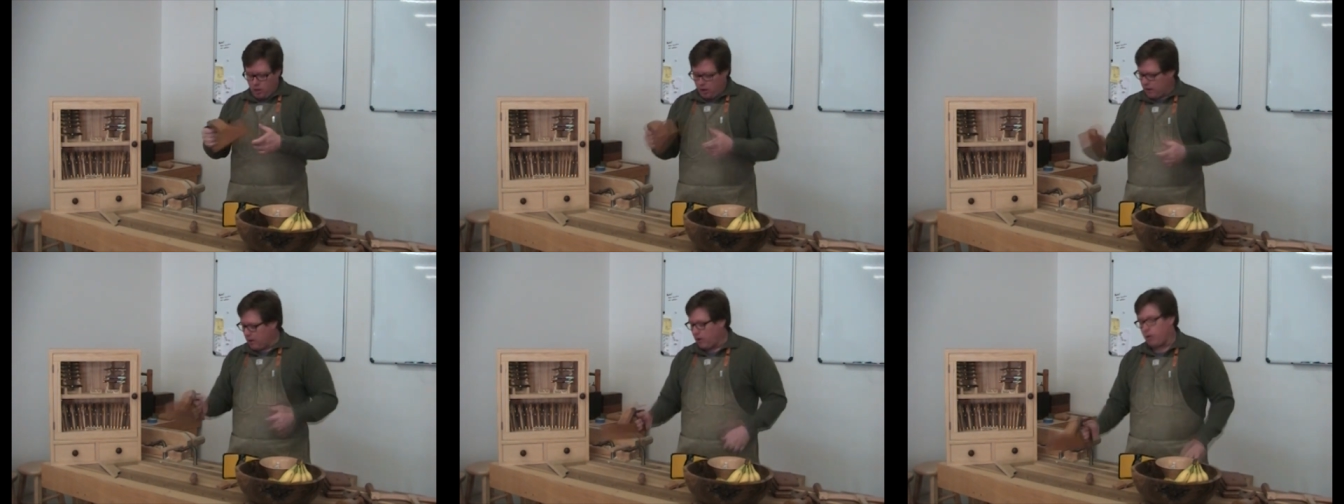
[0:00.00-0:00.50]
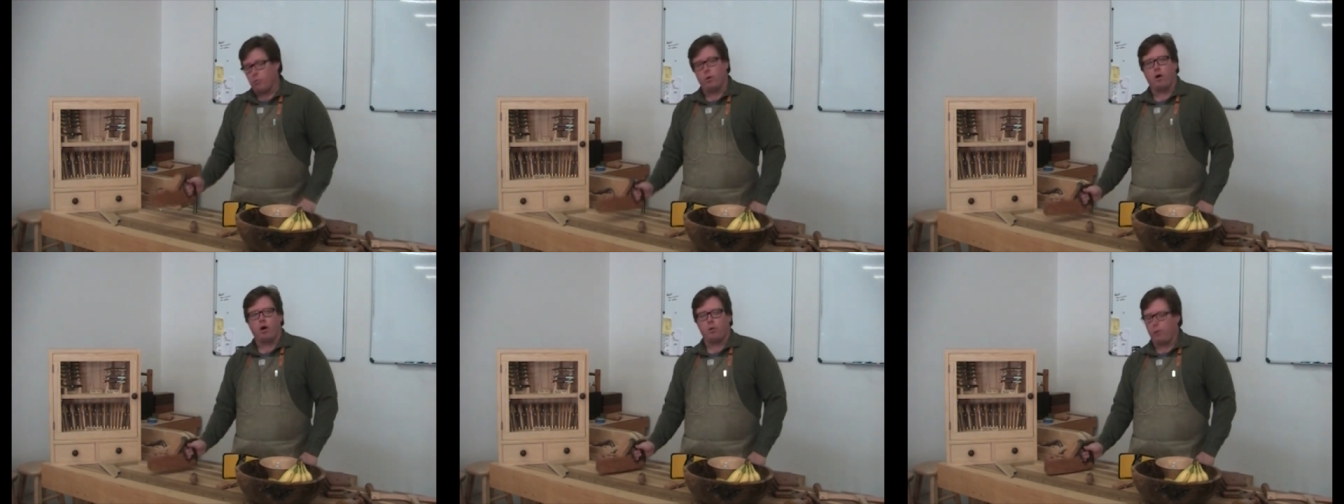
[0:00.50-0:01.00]
Uh,
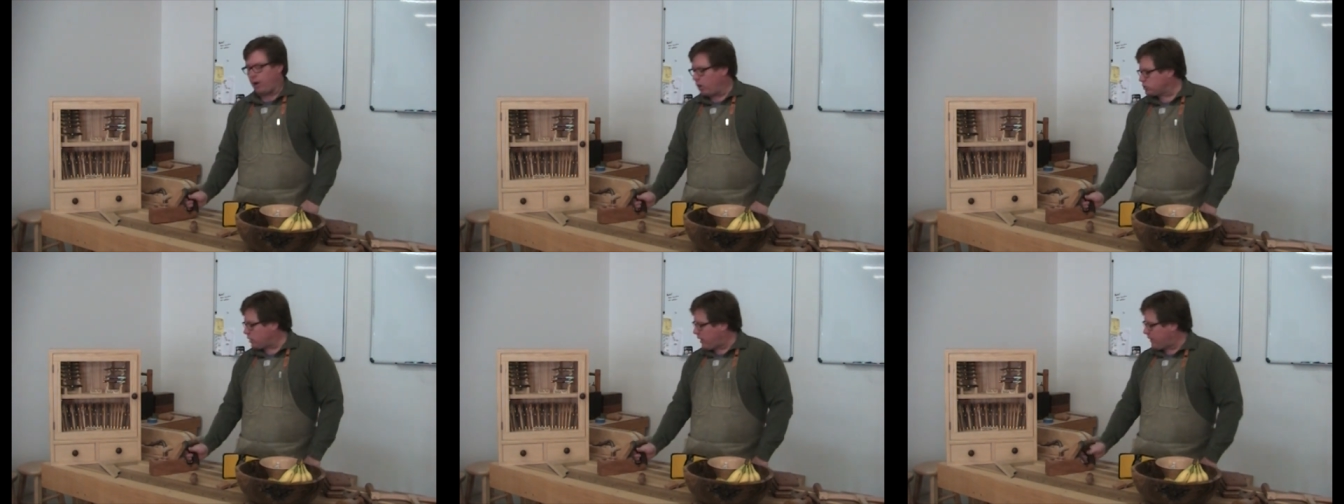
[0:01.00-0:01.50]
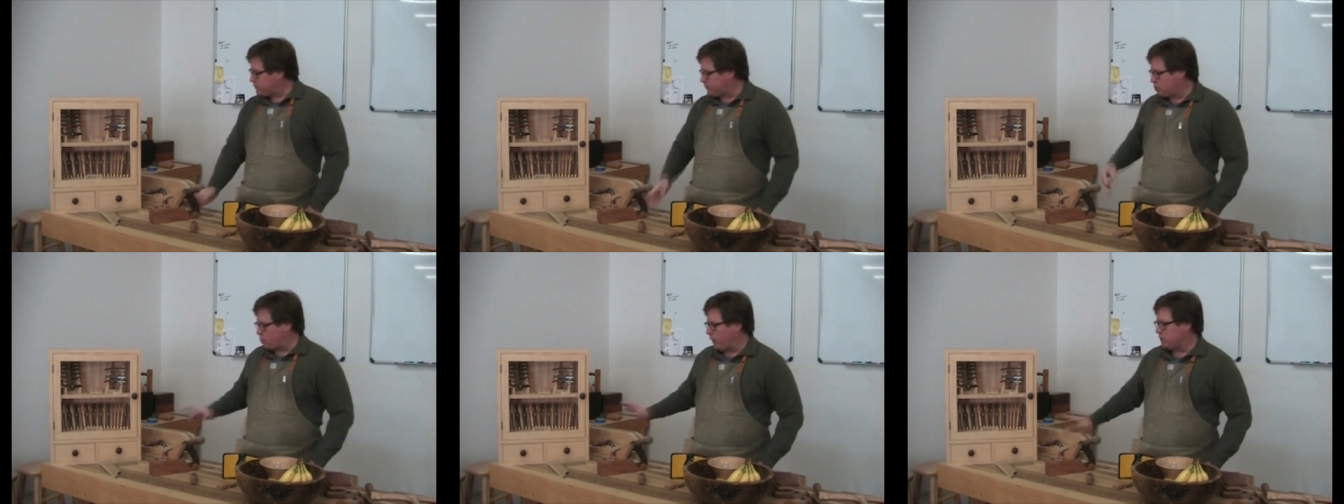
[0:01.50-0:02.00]
well, we also have
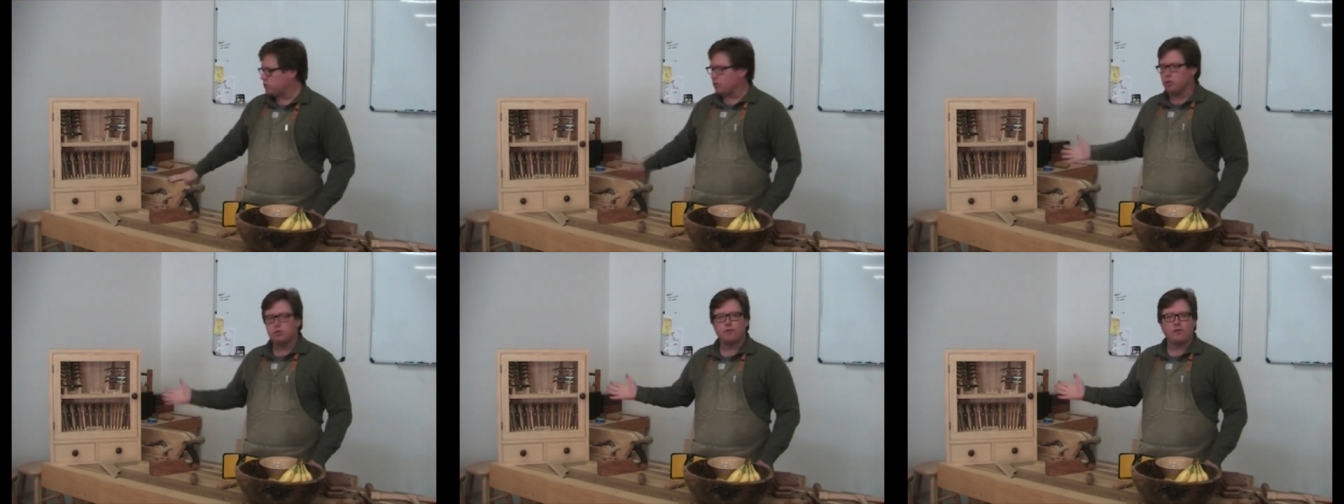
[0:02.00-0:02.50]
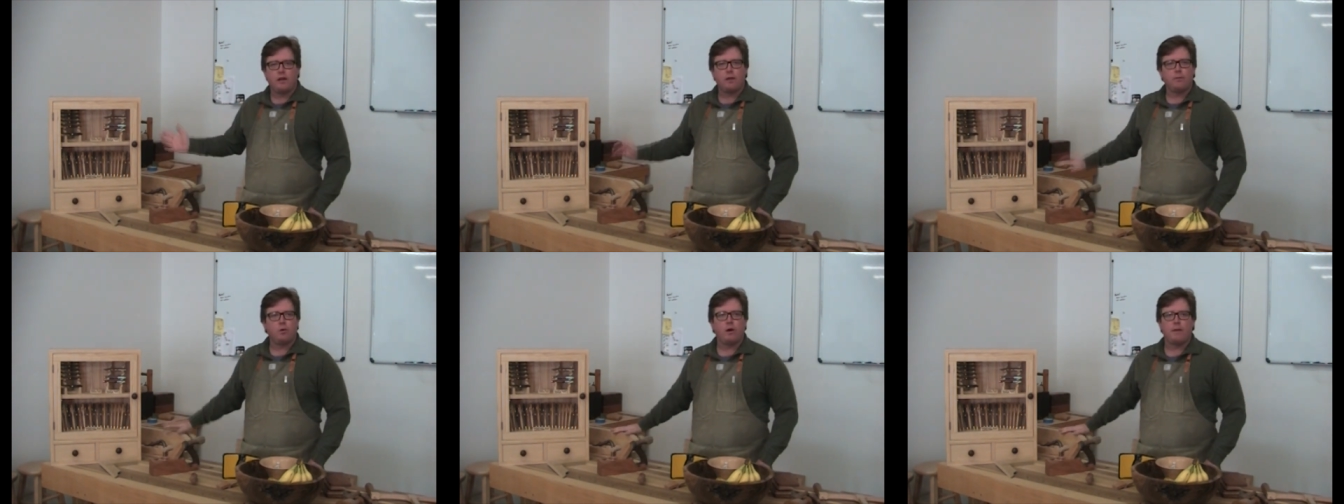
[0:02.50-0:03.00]
some twin screws
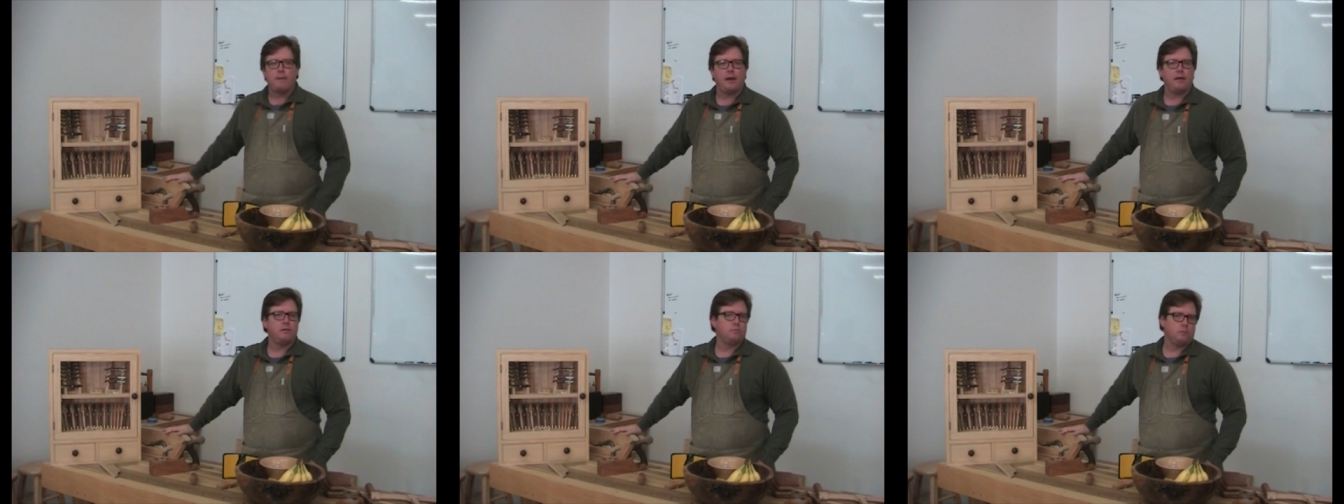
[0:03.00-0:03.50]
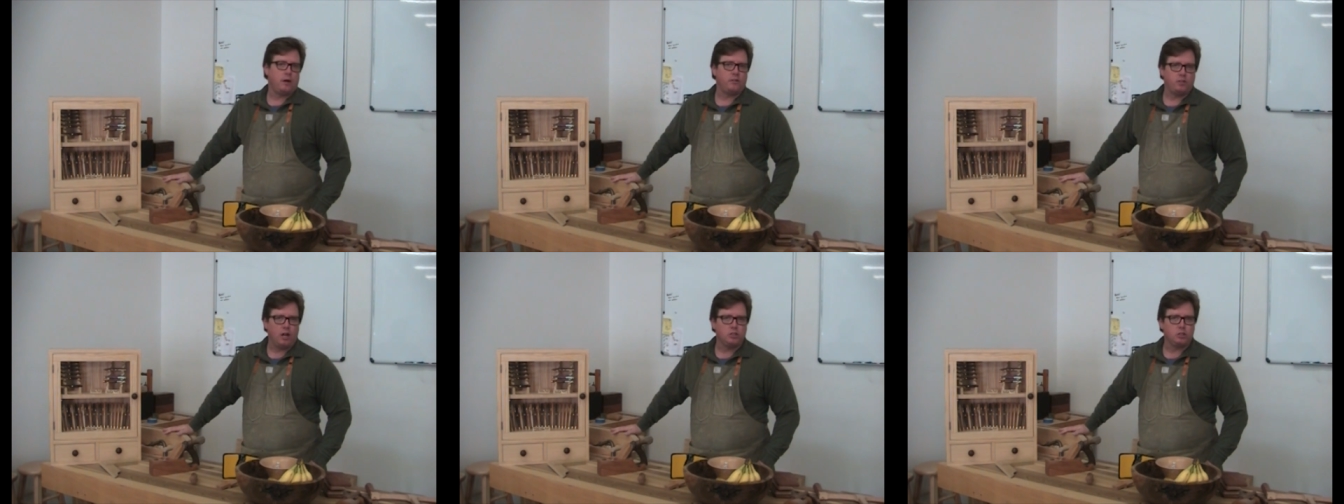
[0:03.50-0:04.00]
available. I made a
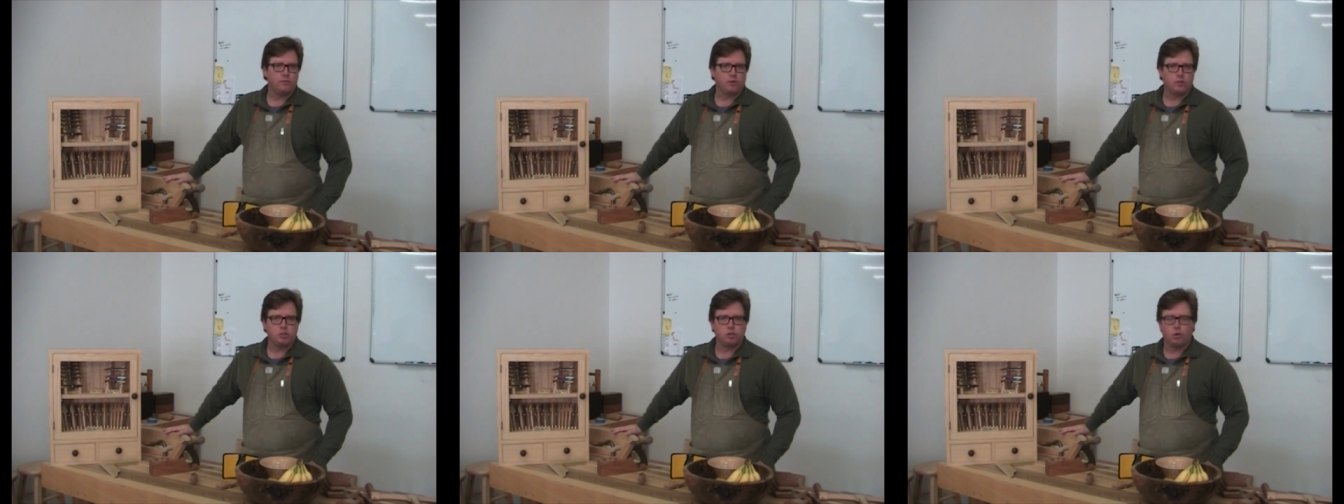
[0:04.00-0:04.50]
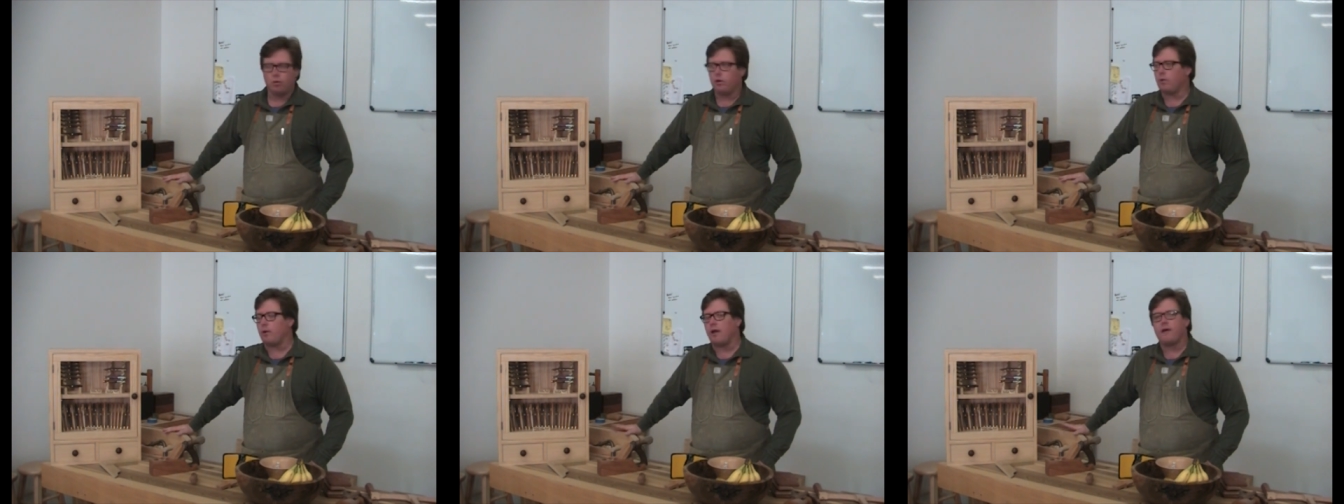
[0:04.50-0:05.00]
dozen for the school,
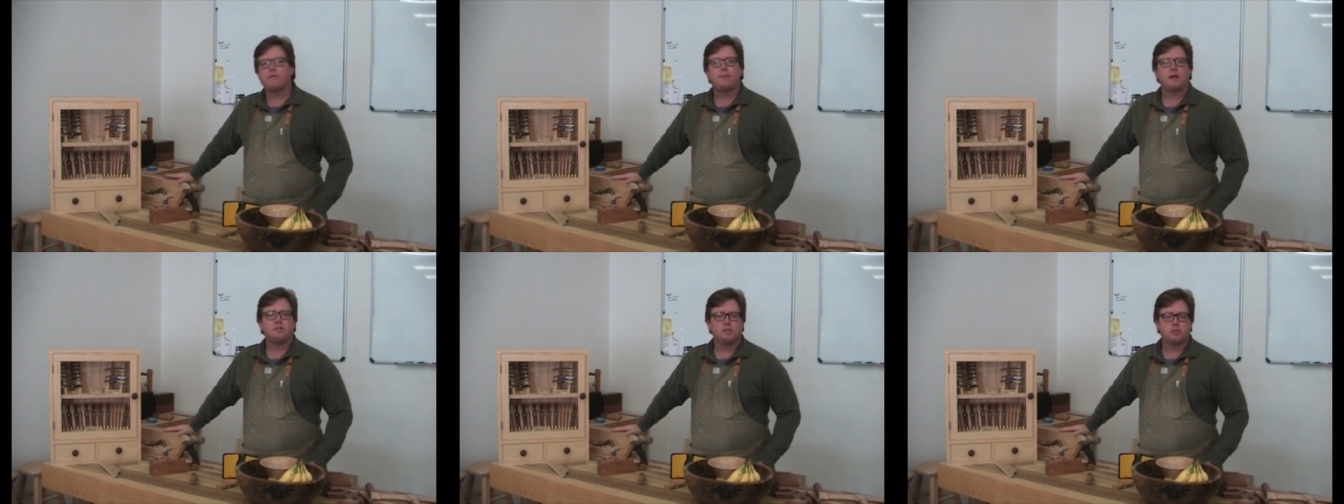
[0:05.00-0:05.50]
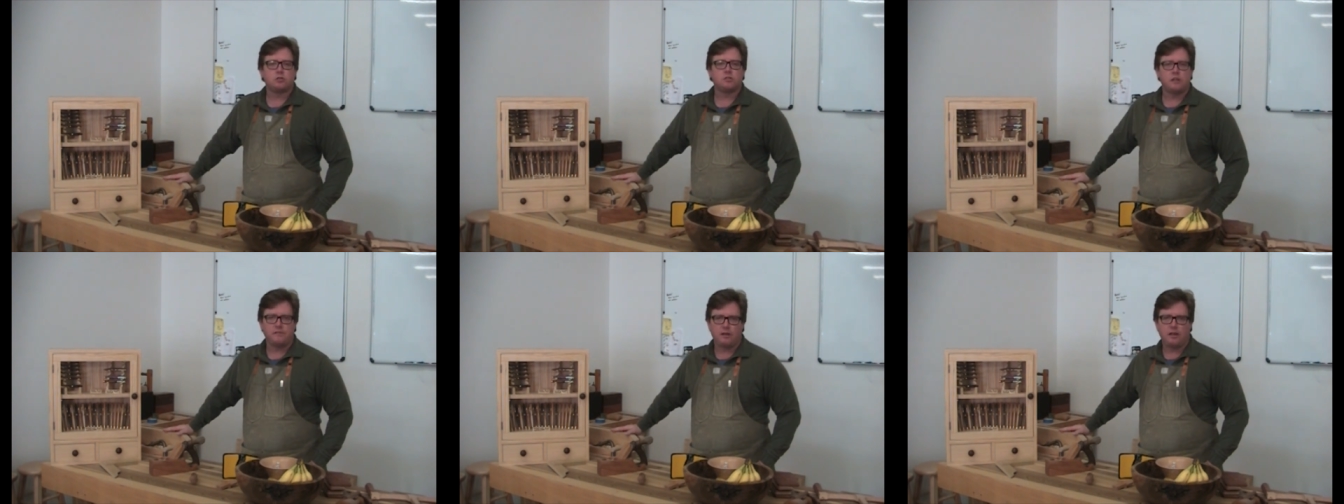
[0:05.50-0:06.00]
and we have about six or
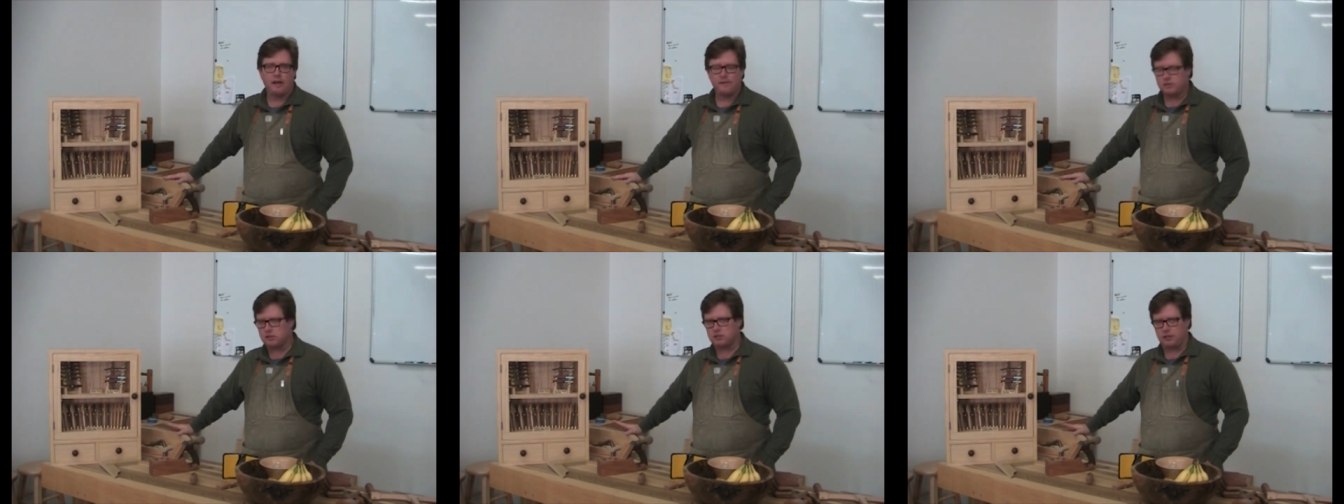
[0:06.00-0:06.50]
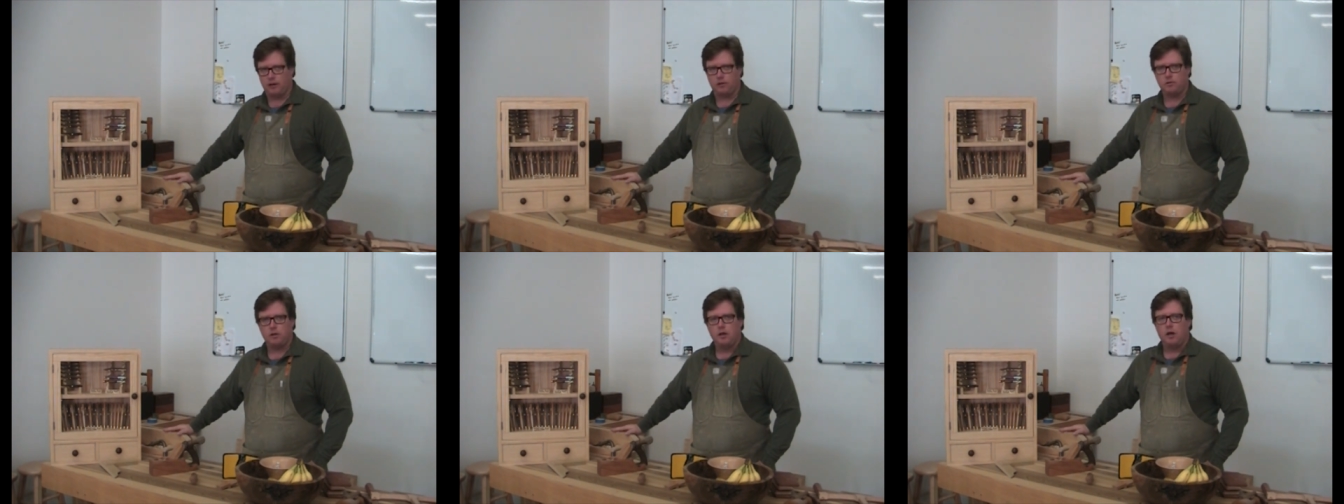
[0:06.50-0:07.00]
seven left to
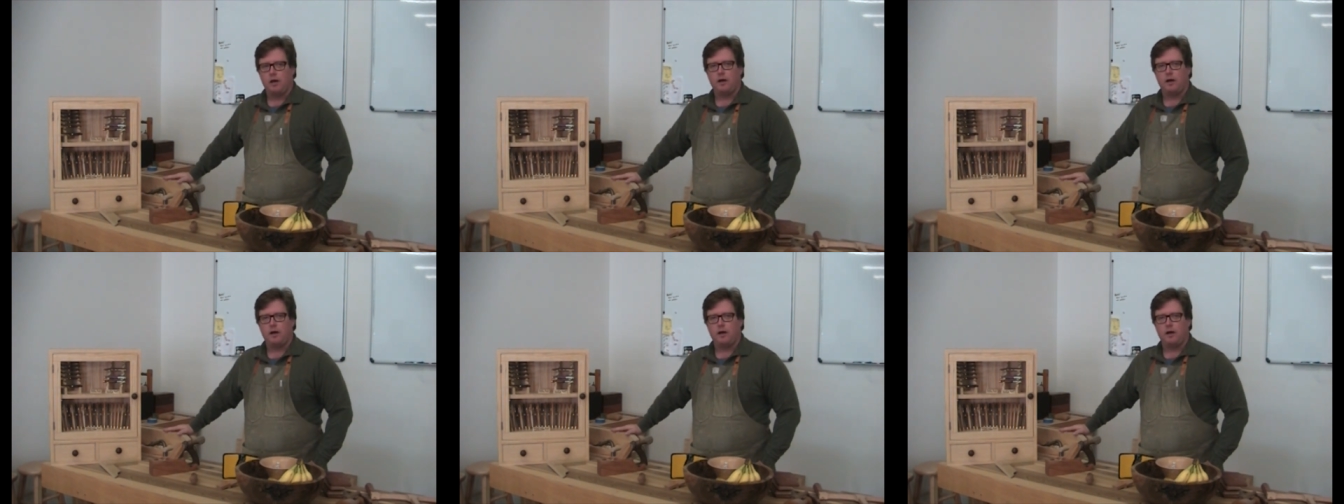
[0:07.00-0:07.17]
sell.